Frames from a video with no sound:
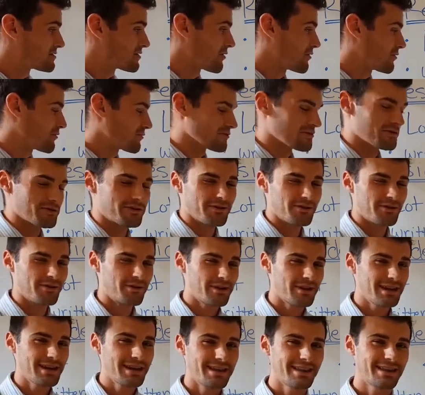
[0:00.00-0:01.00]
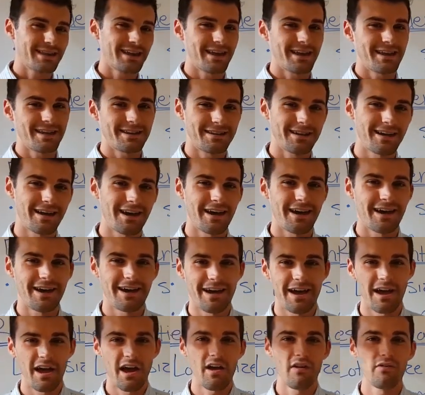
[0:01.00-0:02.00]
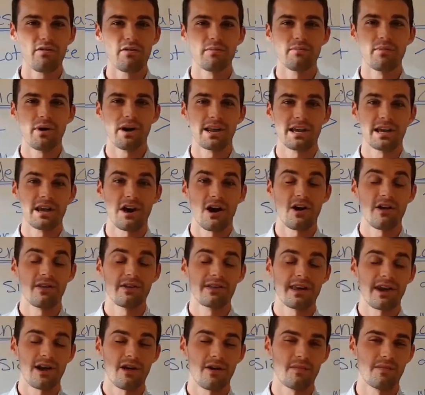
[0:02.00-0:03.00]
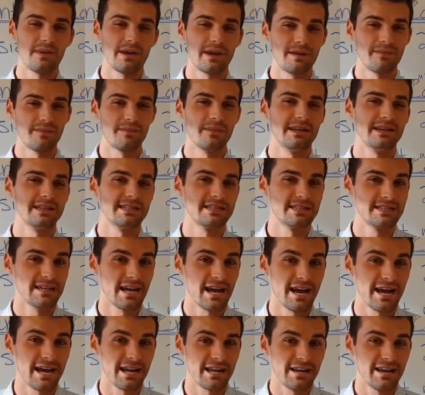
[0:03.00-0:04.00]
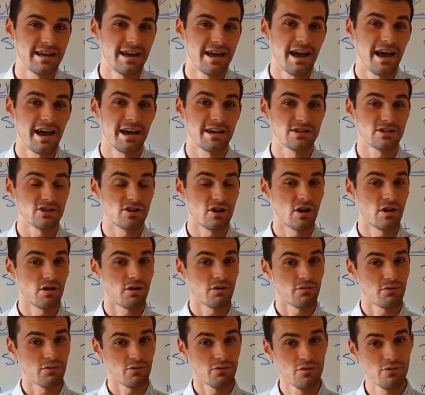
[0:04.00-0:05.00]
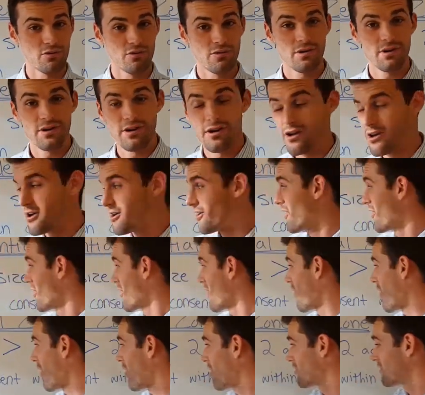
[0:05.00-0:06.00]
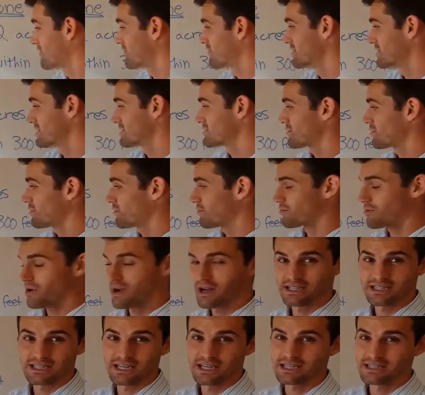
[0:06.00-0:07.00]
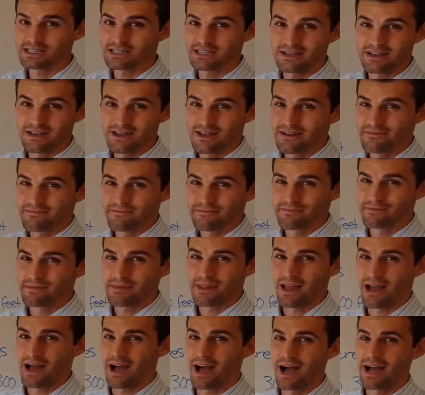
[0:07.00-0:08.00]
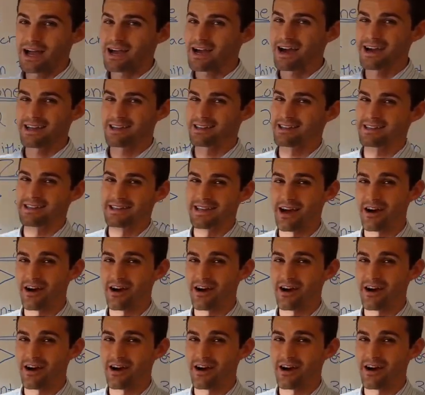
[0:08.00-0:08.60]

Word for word: So, do you think that uh, everybody on the Airbnb site has gone through all of this whole process? I highly